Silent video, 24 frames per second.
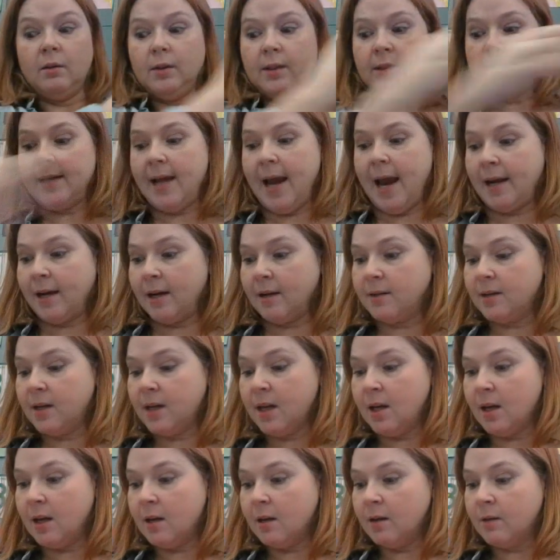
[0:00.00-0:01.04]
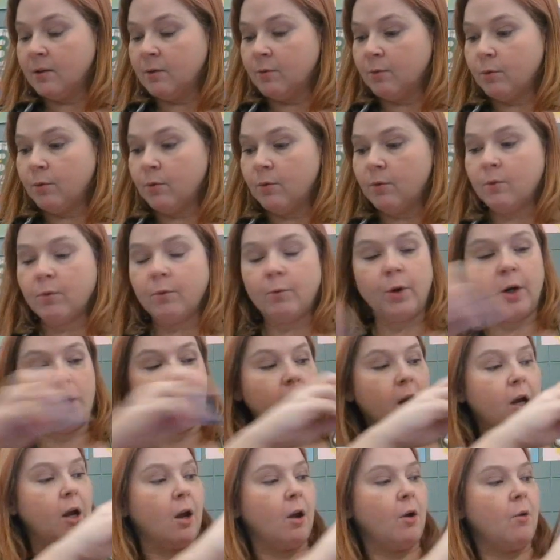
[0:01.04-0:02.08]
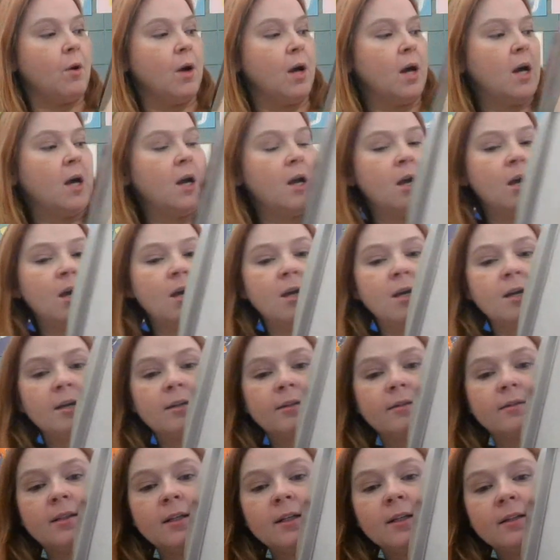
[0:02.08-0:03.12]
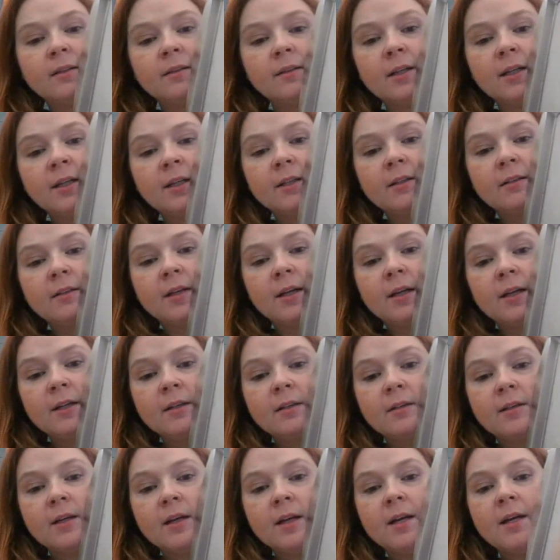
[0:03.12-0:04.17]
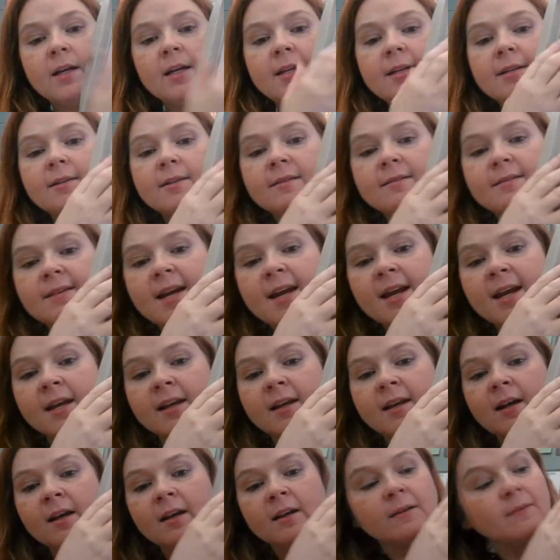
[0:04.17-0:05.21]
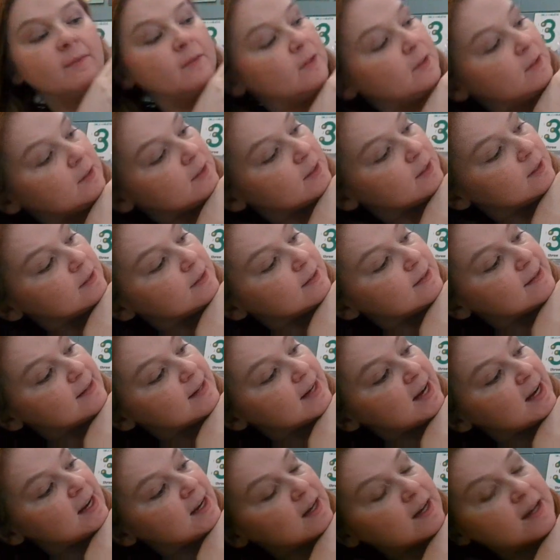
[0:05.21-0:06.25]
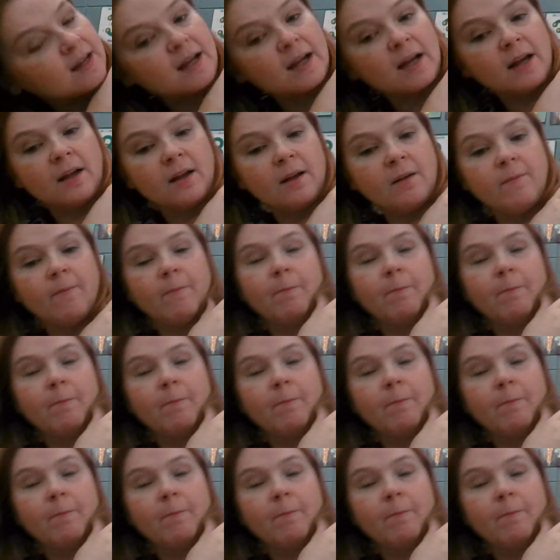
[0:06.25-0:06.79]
Let's add a D. Ready to go? D, d, d, d, dig. Dig.